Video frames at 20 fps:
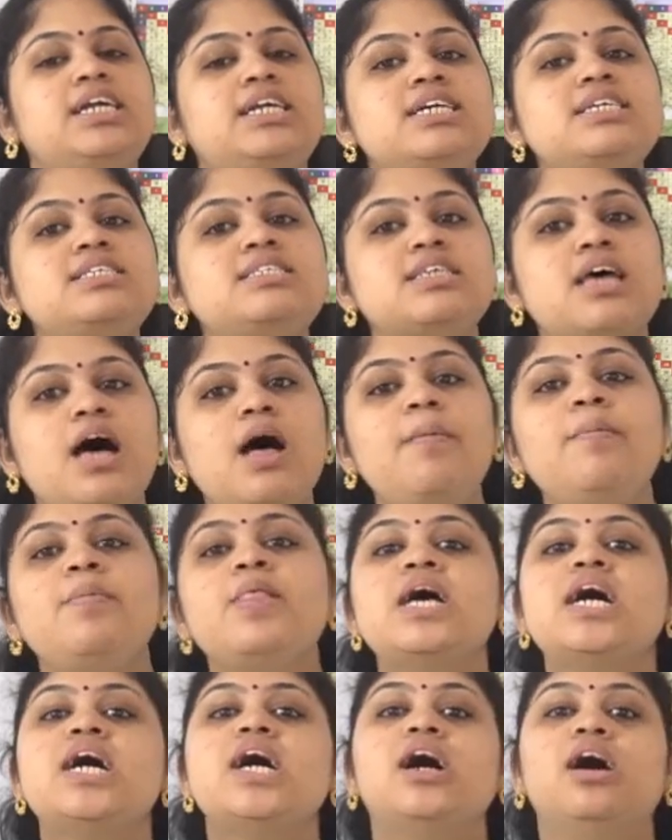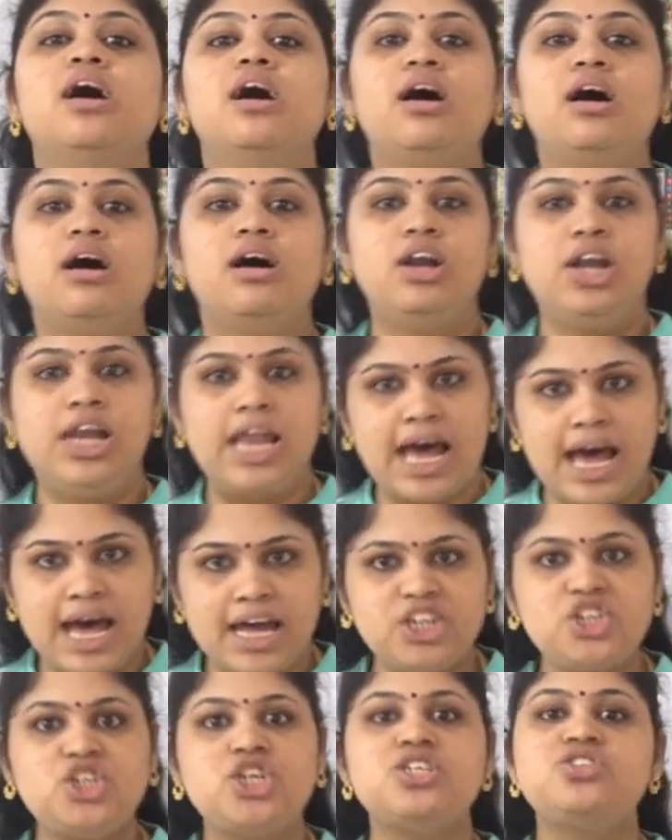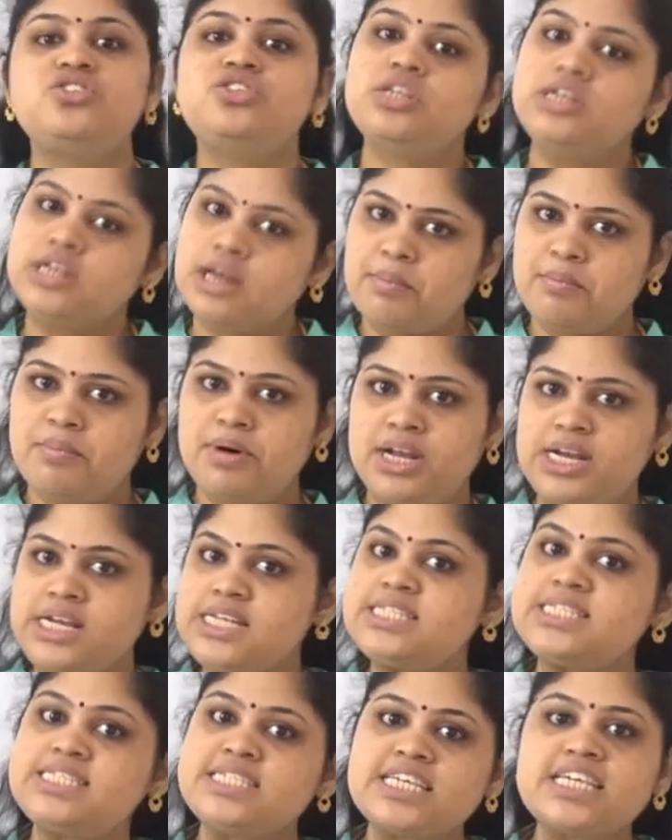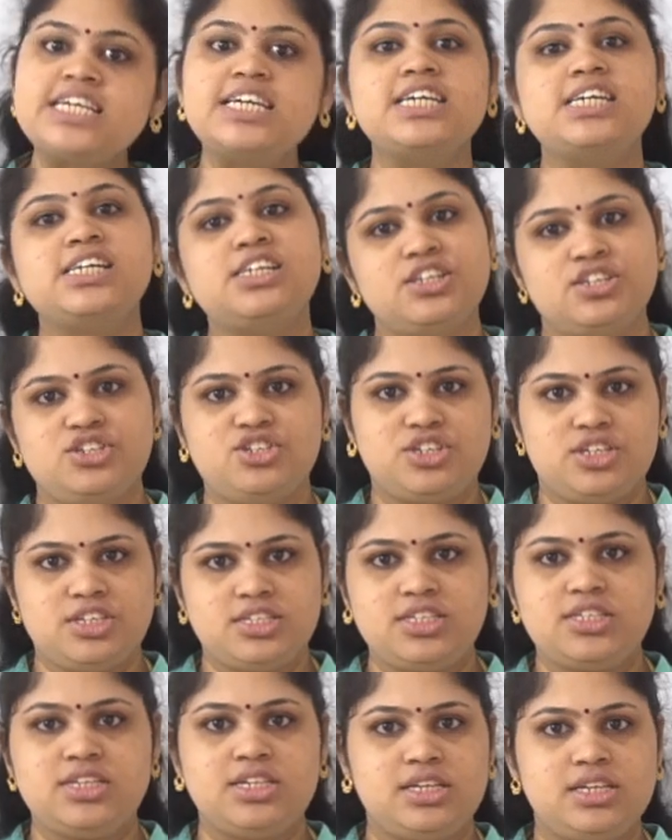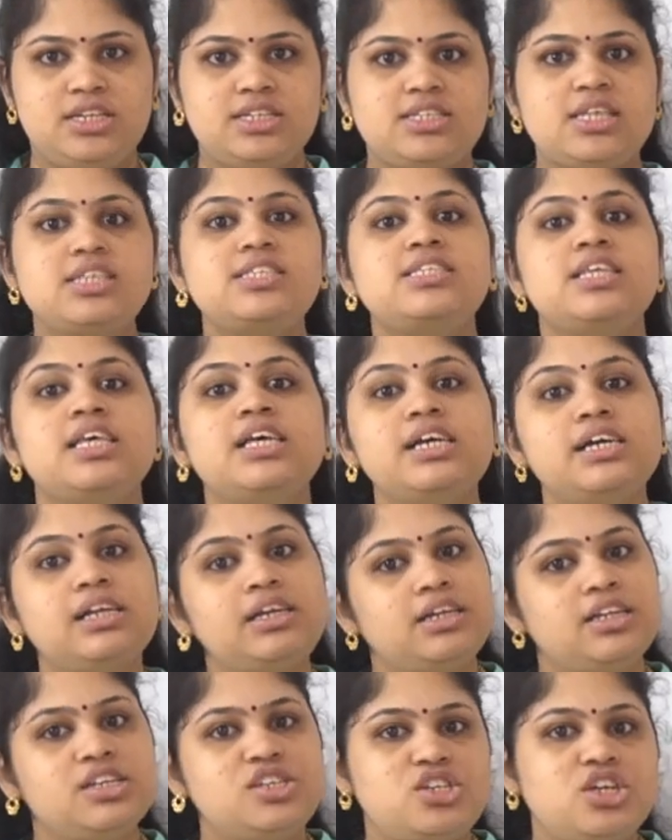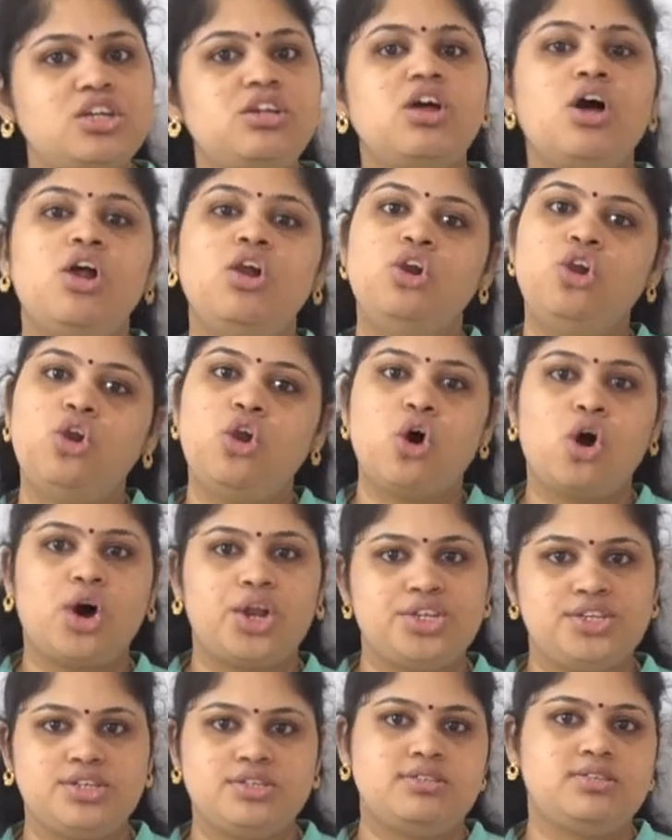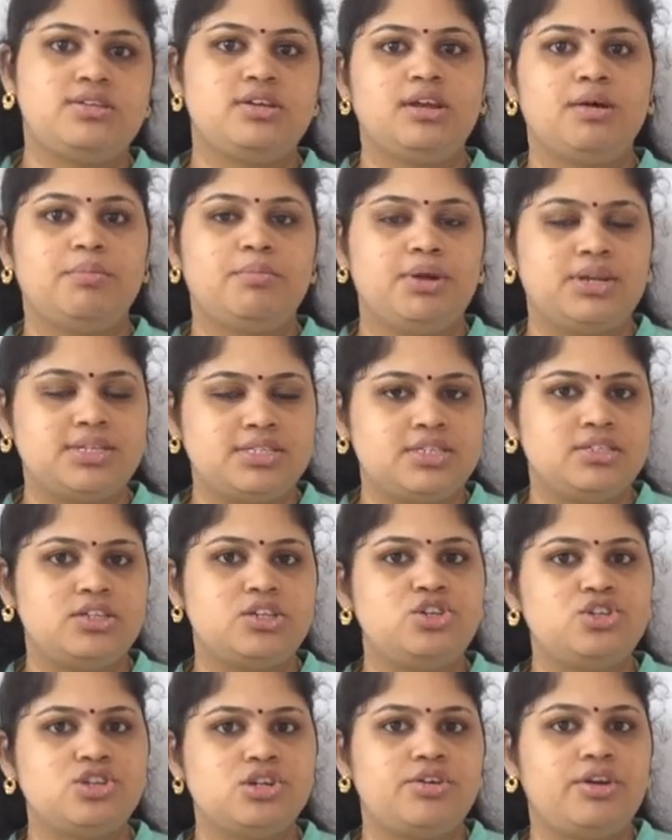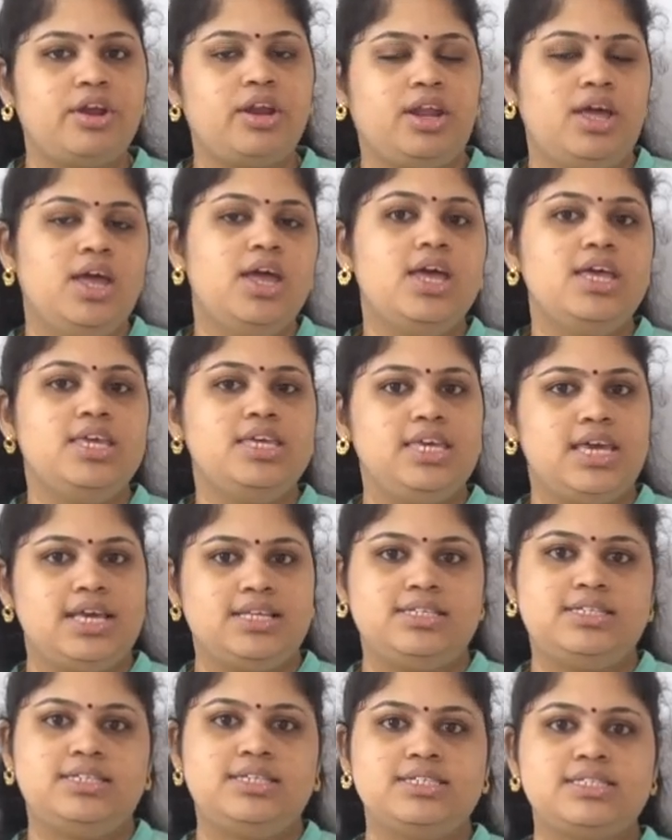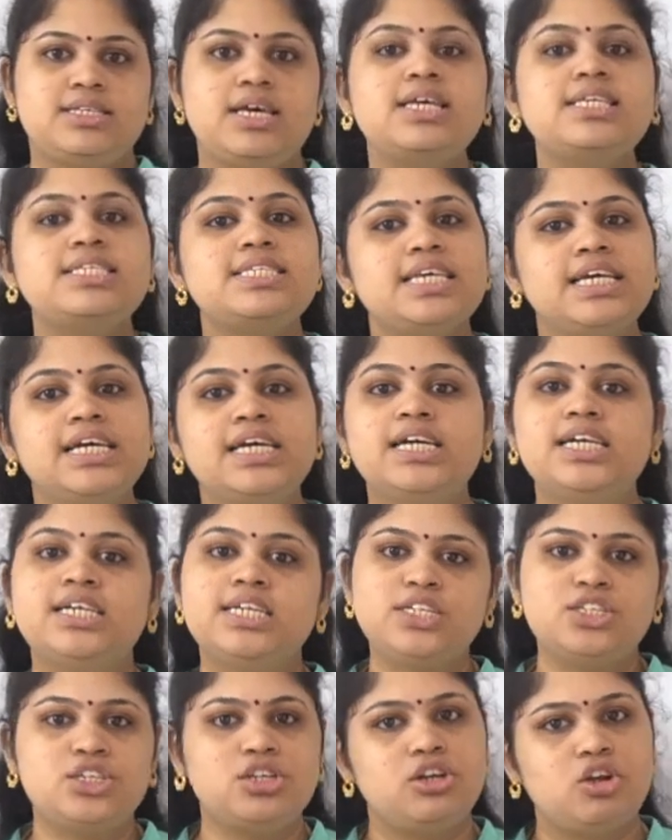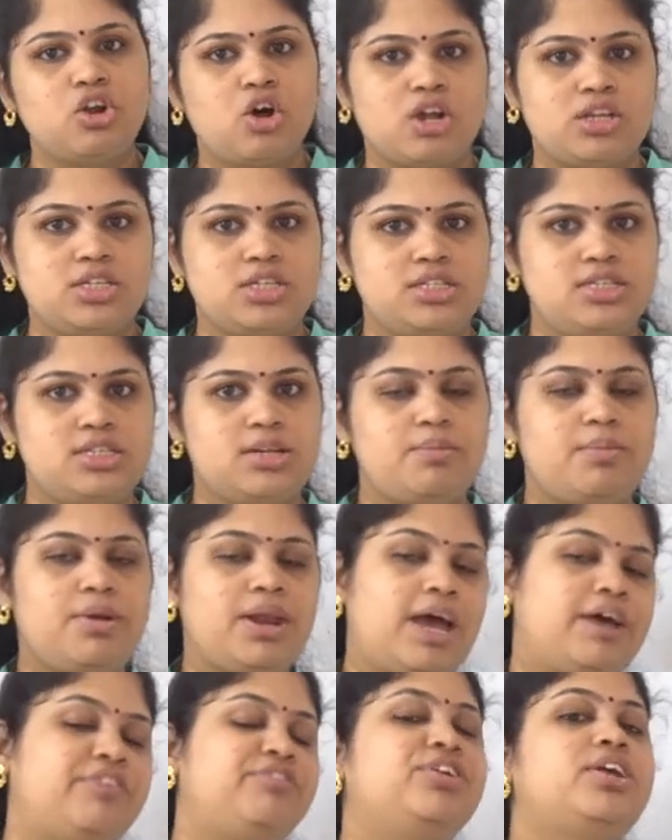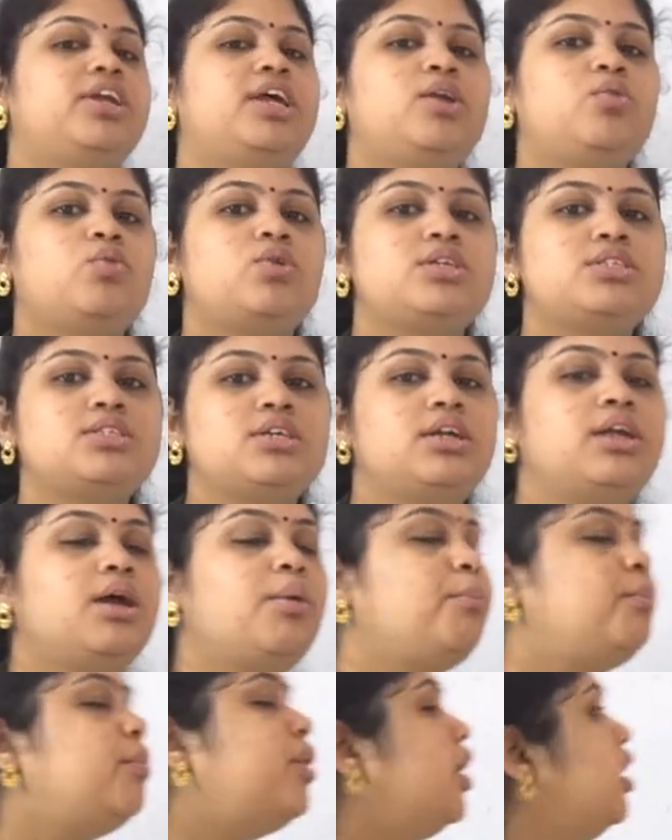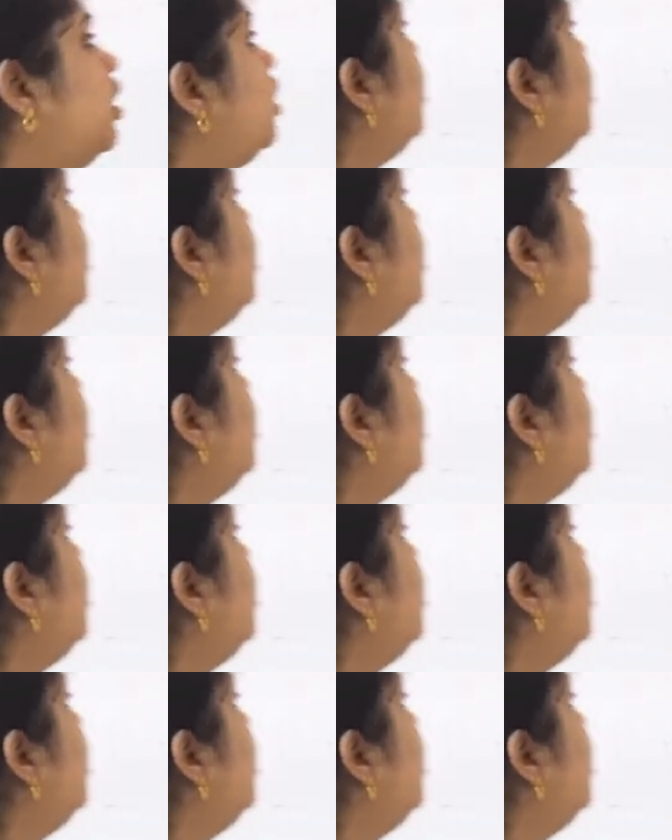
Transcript: It is a Uh, largest number in single digit, isn't it? It is a single digit largest number, isn't it, children? Yes, it is a single digit largest number. After nine, what is the number?